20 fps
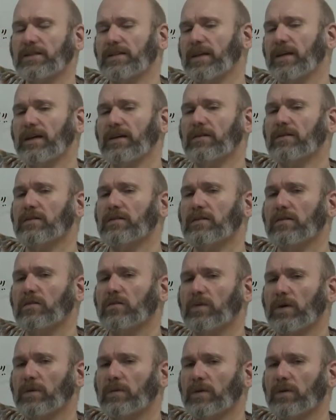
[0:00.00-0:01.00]
steel,
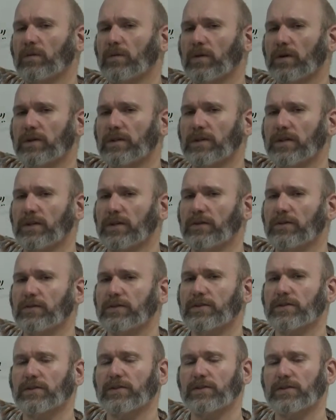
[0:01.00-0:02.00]
we would want to
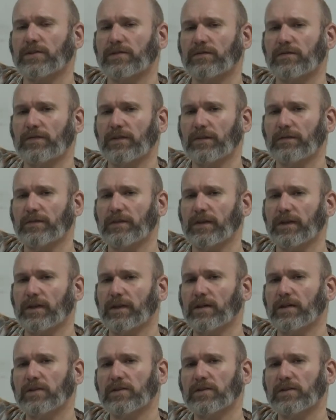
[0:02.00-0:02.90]
use 50